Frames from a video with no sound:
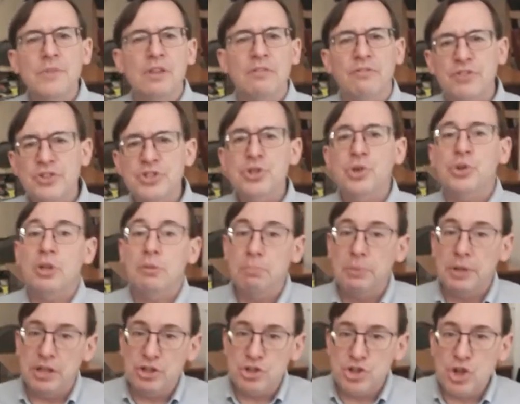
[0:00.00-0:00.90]
Physio can
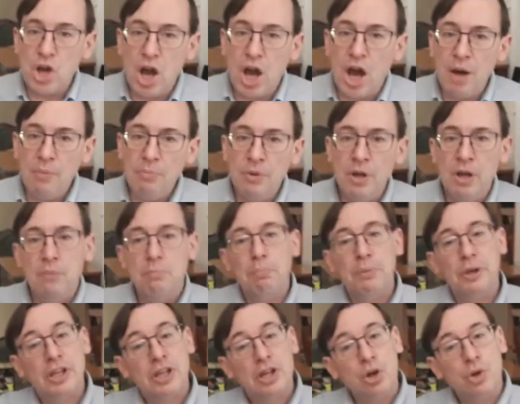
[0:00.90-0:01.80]
be a job,
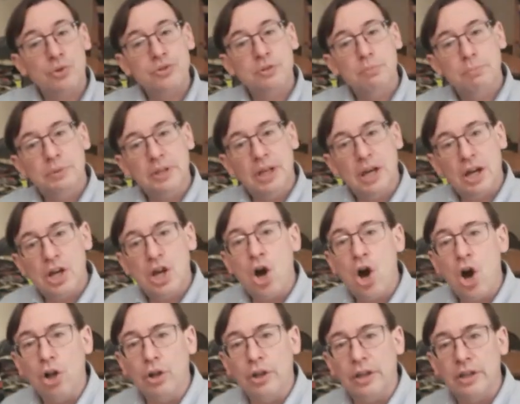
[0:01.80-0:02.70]
but it can also be a
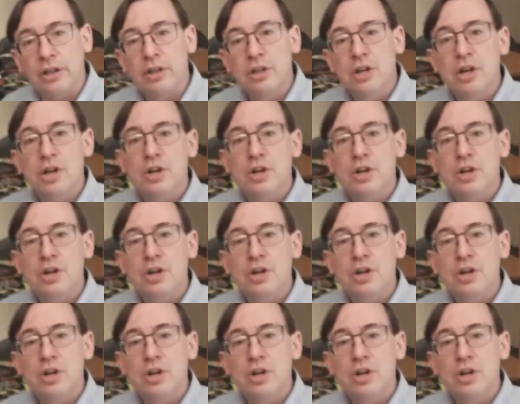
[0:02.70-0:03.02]
calling.